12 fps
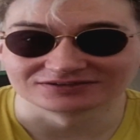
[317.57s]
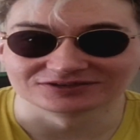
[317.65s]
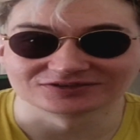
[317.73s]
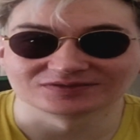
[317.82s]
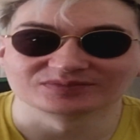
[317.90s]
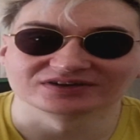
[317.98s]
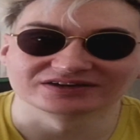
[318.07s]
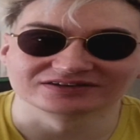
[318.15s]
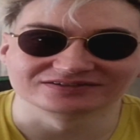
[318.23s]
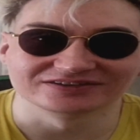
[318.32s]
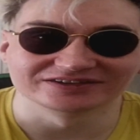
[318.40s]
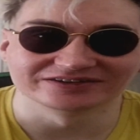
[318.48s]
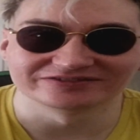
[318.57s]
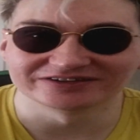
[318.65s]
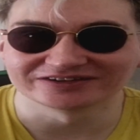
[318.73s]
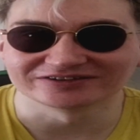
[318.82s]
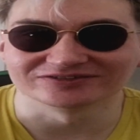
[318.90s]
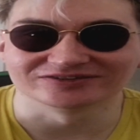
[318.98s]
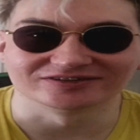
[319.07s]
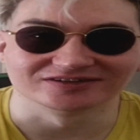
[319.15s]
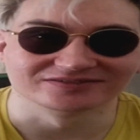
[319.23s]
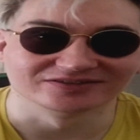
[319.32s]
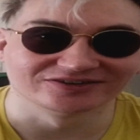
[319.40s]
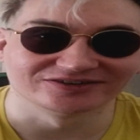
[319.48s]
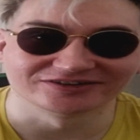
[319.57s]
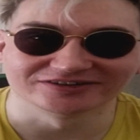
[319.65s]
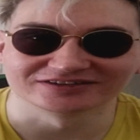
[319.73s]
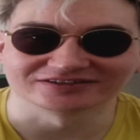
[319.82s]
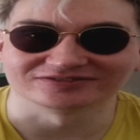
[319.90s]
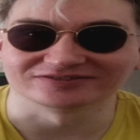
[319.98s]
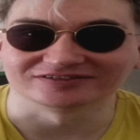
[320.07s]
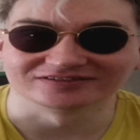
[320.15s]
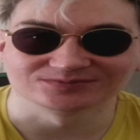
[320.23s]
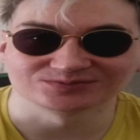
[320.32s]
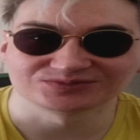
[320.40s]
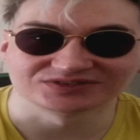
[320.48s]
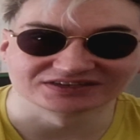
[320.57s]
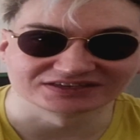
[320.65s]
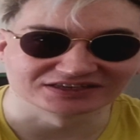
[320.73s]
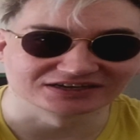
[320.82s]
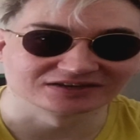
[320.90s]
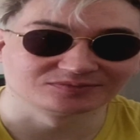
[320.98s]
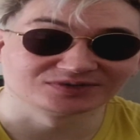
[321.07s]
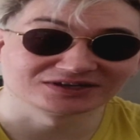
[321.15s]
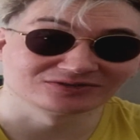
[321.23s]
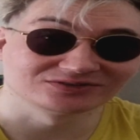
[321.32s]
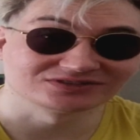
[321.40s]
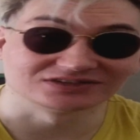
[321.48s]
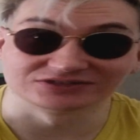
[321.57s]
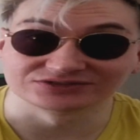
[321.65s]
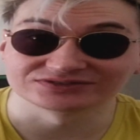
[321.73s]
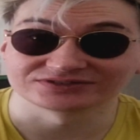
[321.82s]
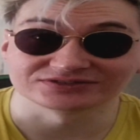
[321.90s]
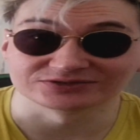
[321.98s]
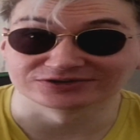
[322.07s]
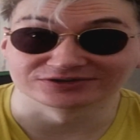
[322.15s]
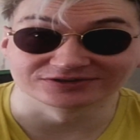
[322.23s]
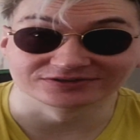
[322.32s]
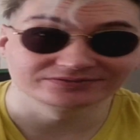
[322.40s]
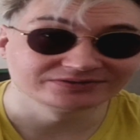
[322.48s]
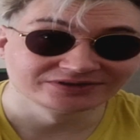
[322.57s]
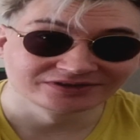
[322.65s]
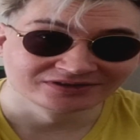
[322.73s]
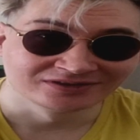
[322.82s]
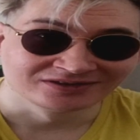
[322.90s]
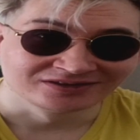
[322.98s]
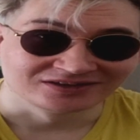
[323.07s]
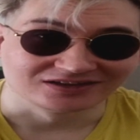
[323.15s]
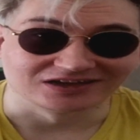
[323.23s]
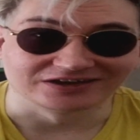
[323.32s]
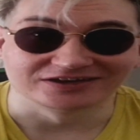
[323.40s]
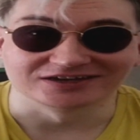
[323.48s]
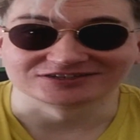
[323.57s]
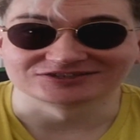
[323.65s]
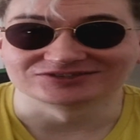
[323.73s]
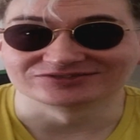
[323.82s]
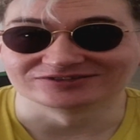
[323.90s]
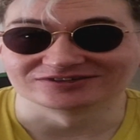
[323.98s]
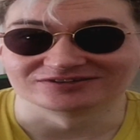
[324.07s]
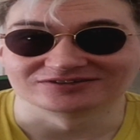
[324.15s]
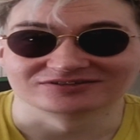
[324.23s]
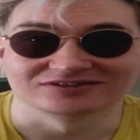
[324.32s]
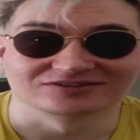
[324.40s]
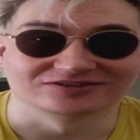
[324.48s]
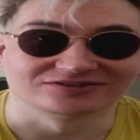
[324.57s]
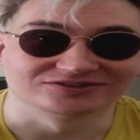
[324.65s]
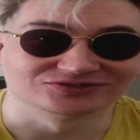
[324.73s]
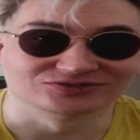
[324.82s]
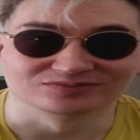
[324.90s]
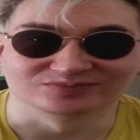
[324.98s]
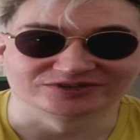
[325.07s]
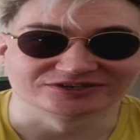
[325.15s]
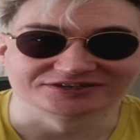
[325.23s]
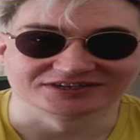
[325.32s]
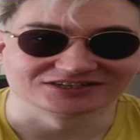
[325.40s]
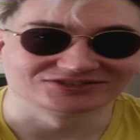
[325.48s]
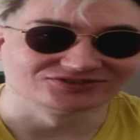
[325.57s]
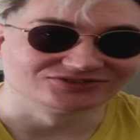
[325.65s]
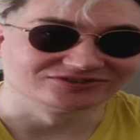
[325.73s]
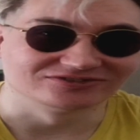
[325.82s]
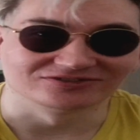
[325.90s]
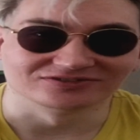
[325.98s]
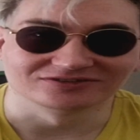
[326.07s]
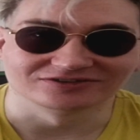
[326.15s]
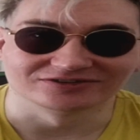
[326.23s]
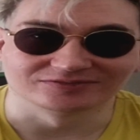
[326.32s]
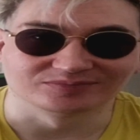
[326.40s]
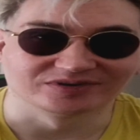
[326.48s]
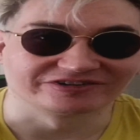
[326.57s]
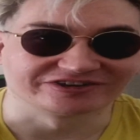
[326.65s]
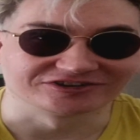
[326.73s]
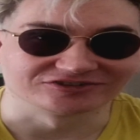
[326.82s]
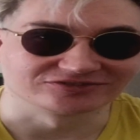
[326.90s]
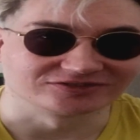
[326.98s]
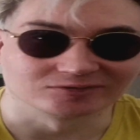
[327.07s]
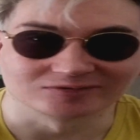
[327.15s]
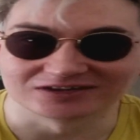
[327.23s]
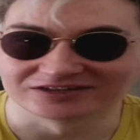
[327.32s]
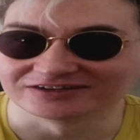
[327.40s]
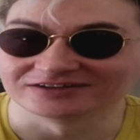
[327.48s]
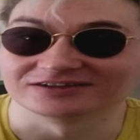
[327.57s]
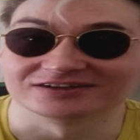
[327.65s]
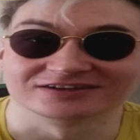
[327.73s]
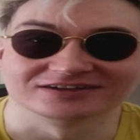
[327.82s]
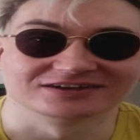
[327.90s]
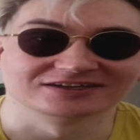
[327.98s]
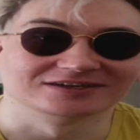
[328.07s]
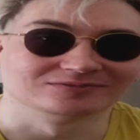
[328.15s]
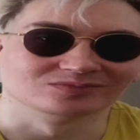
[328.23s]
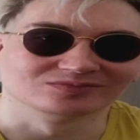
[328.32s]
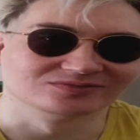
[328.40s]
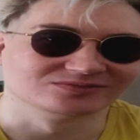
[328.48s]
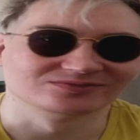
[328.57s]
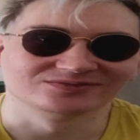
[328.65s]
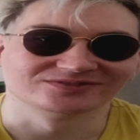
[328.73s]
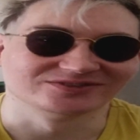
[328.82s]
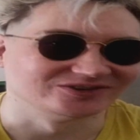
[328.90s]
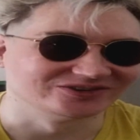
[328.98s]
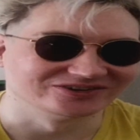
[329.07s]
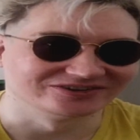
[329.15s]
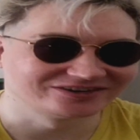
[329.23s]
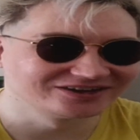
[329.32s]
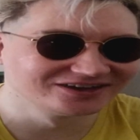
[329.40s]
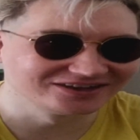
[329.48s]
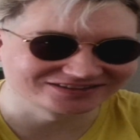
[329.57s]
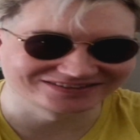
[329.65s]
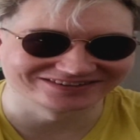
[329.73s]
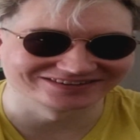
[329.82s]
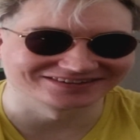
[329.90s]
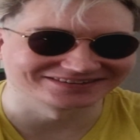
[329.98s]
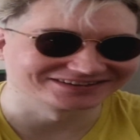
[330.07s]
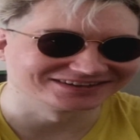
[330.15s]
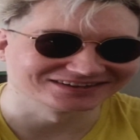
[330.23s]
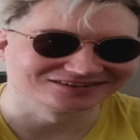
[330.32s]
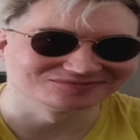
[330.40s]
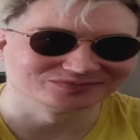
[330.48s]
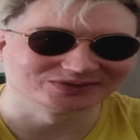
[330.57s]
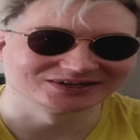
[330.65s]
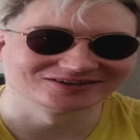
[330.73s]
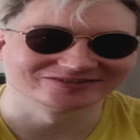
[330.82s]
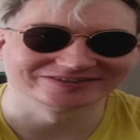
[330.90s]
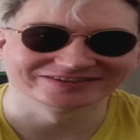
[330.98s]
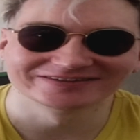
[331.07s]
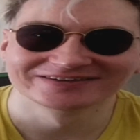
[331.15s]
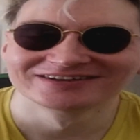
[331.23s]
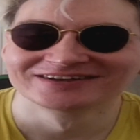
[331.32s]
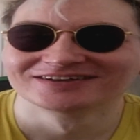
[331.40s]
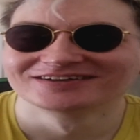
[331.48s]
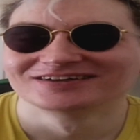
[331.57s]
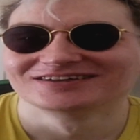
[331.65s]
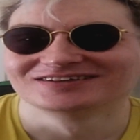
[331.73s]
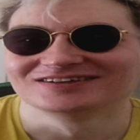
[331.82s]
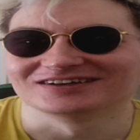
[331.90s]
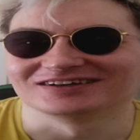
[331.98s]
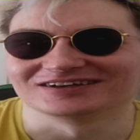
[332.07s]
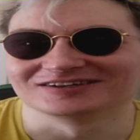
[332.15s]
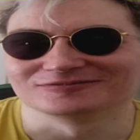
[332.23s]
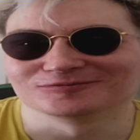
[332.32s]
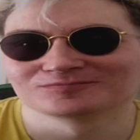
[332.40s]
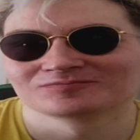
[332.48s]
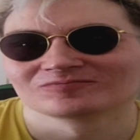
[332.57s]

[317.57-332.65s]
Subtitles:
not by hearing or learning or thinking about it. I just saw unnatural or supernatural or paranormal, and I am here talking about it. And